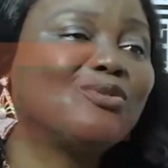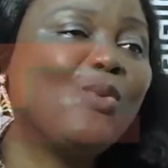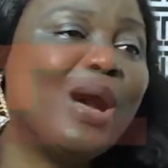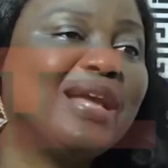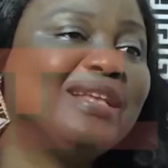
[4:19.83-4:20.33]

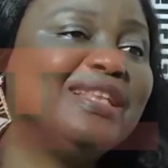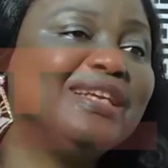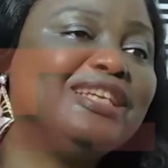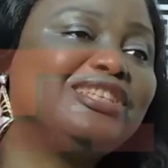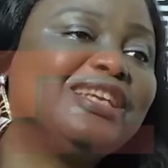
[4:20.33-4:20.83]
why the
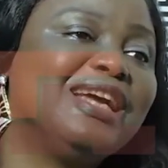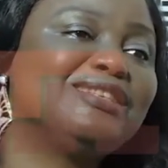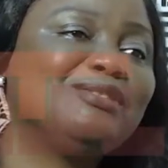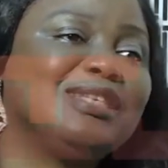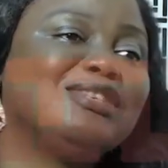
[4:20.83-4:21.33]
National
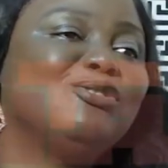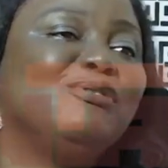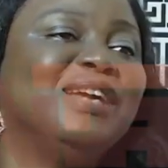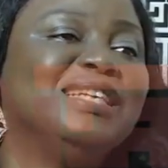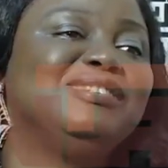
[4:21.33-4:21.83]
Association
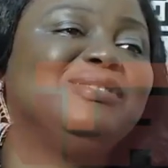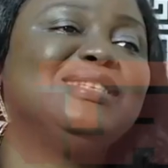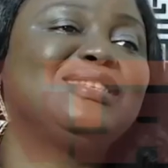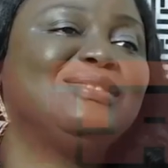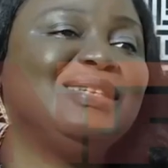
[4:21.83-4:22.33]
of
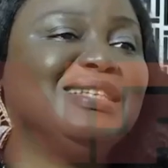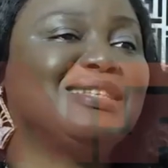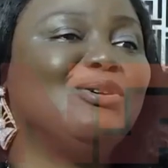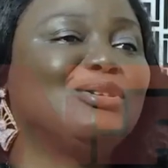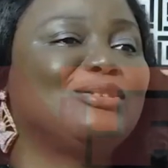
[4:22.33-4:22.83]
Nigerian
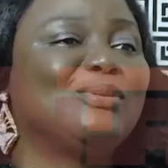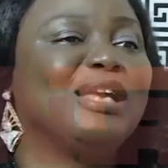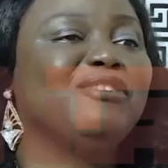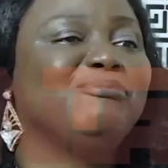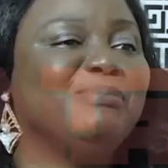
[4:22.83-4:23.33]
Students also
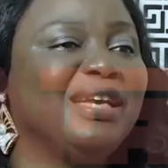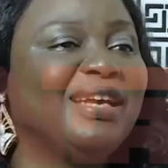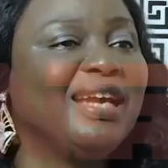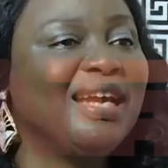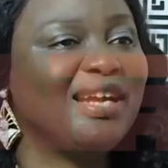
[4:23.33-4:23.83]
gave me